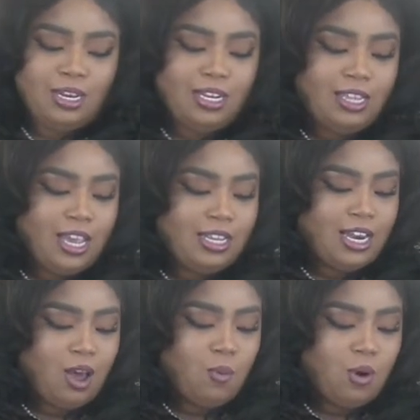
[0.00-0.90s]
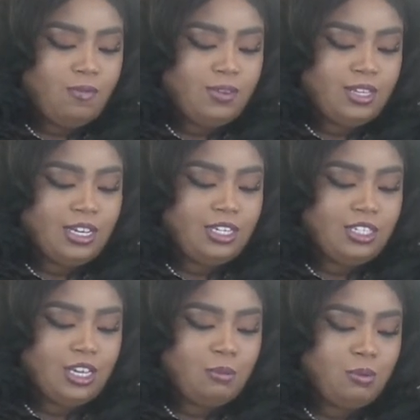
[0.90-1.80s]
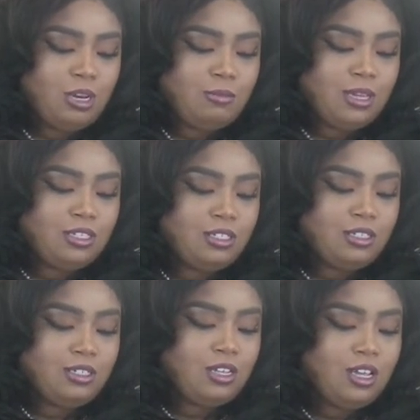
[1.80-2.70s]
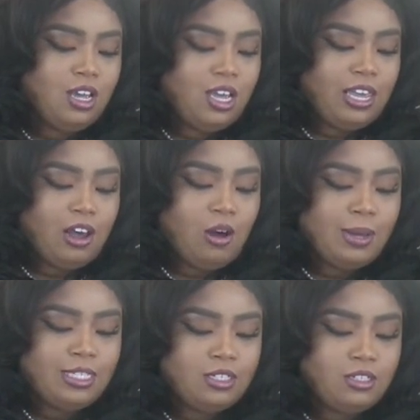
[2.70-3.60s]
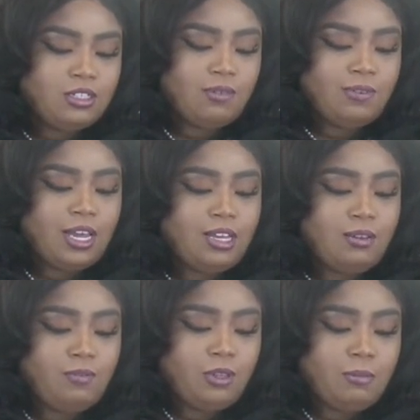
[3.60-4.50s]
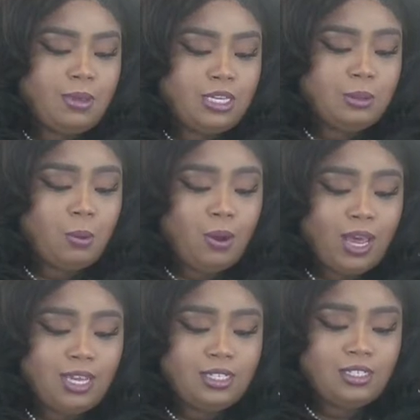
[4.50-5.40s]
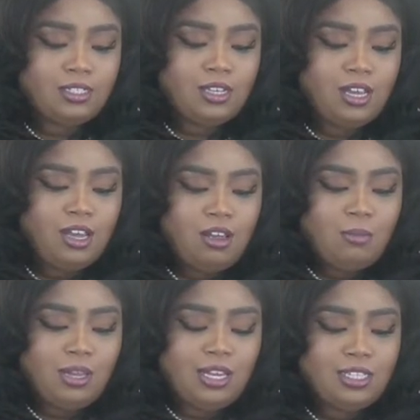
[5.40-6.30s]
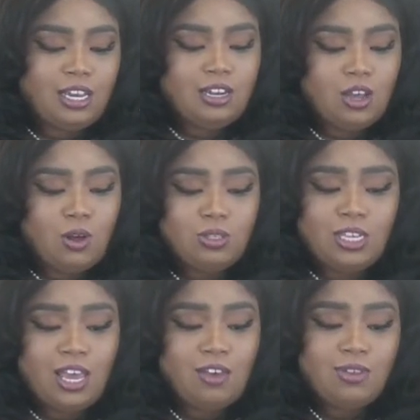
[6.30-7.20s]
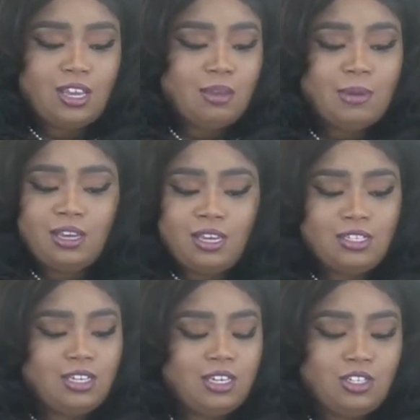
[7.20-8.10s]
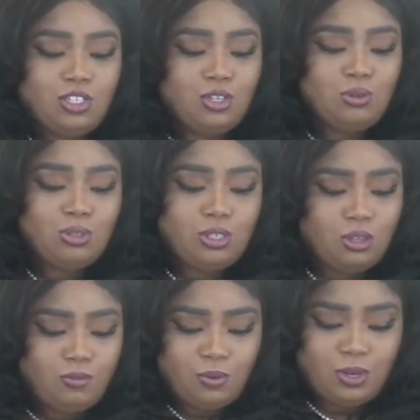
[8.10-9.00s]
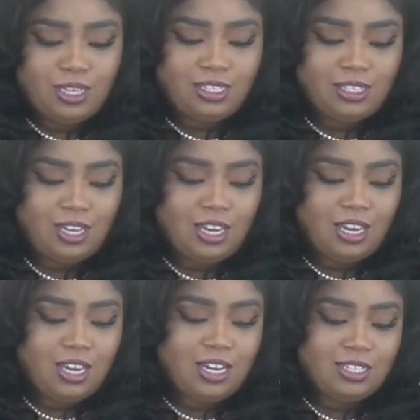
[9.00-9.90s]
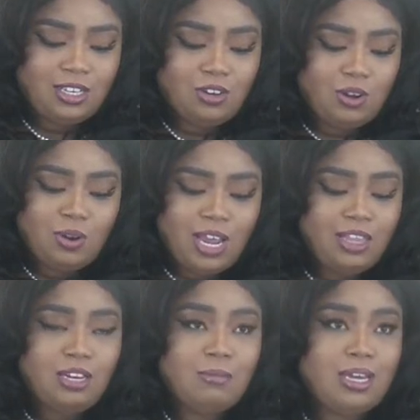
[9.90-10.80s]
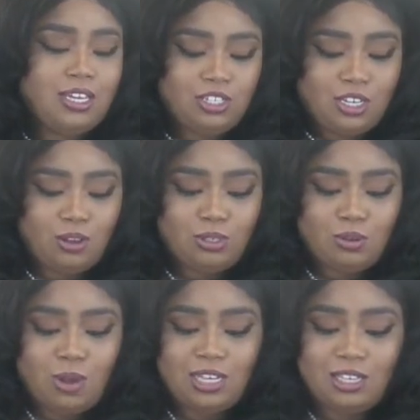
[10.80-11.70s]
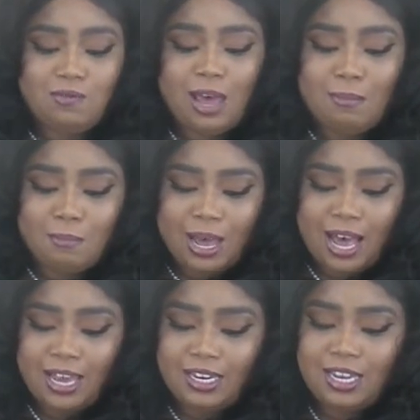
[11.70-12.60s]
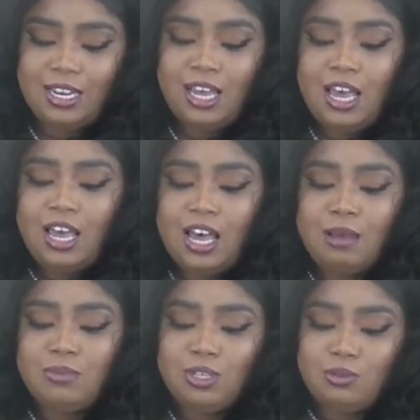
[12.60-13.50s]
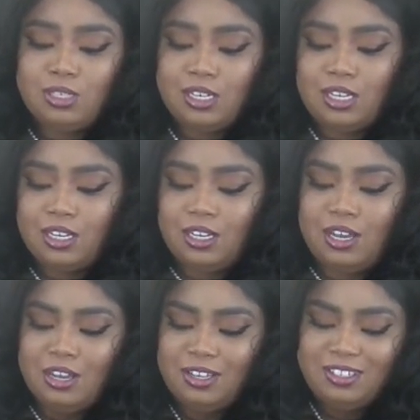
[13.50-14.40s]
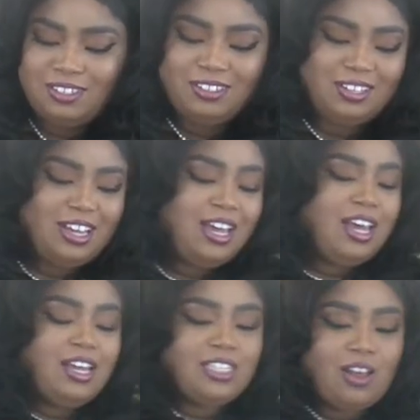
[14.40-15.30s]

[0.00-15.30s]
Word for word: Anything that I want for the kitchen, he pretty much he always looks to find it for the best price because he knows that everything in my kitchen gets used to the full extent. He doesn't, nothing in my kitchen goes to waste. If I'm buying it, I'm using it, honey.